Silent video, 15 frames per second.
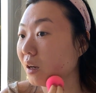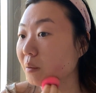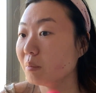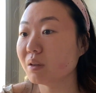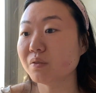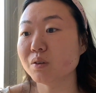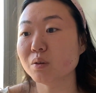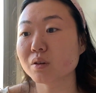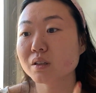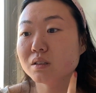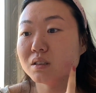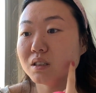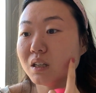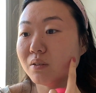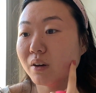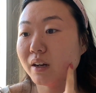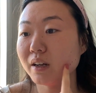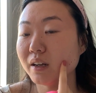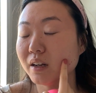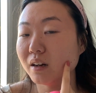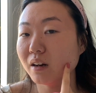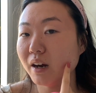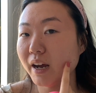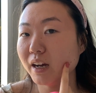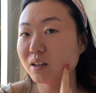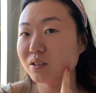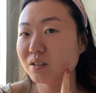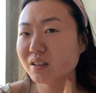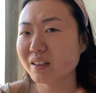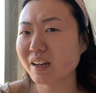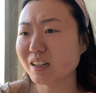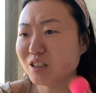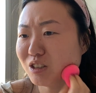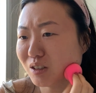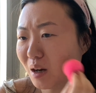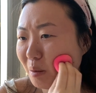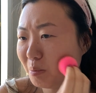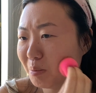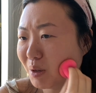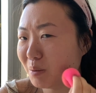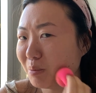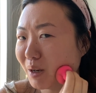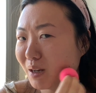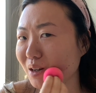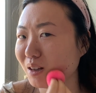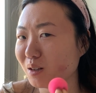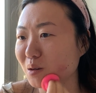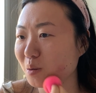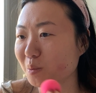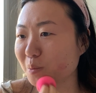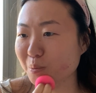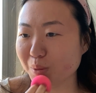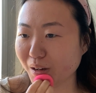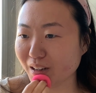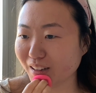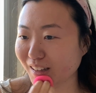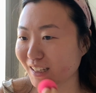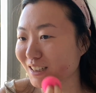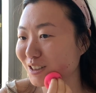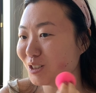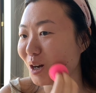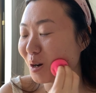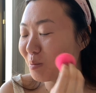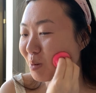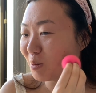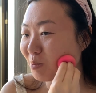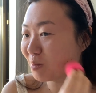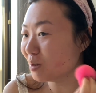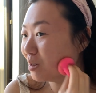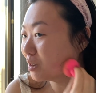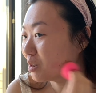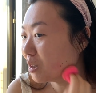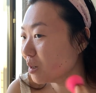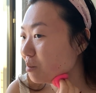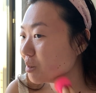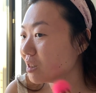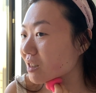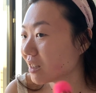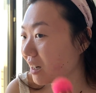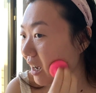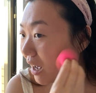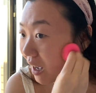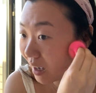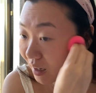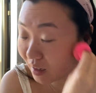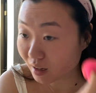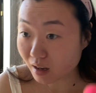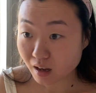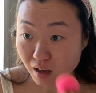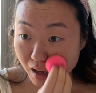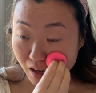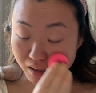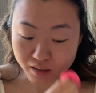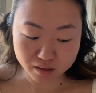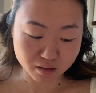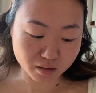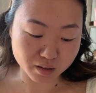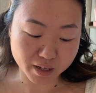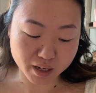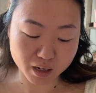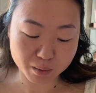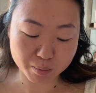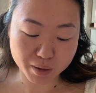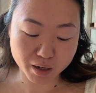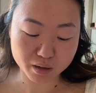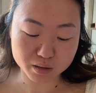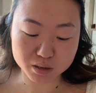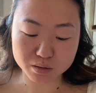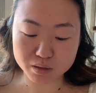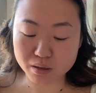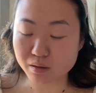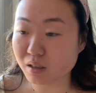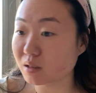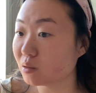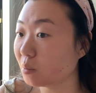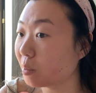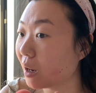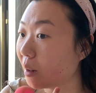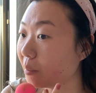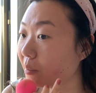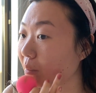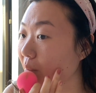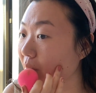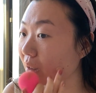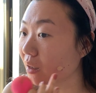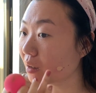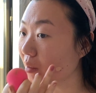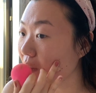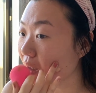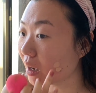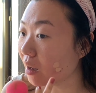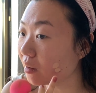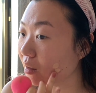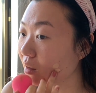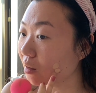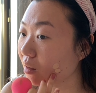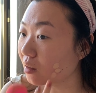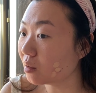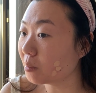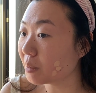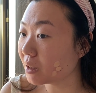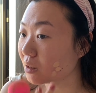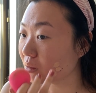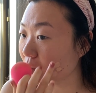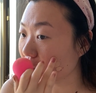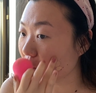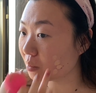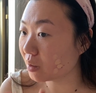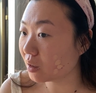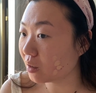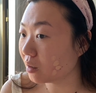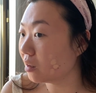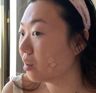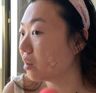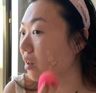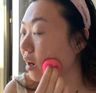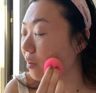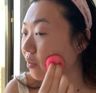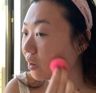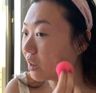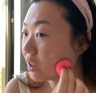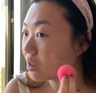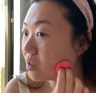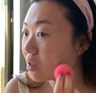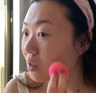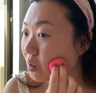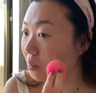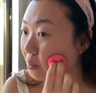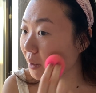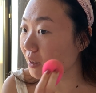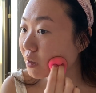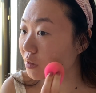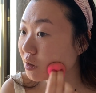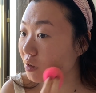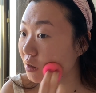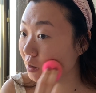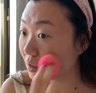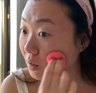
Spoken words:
if you can see right here, I actually think I just got bit by a little bug, like it's not a pimple, so I'm just gonna add a little layer, but I also know this will probably go down in a little bit, so I don't want to cover it too much.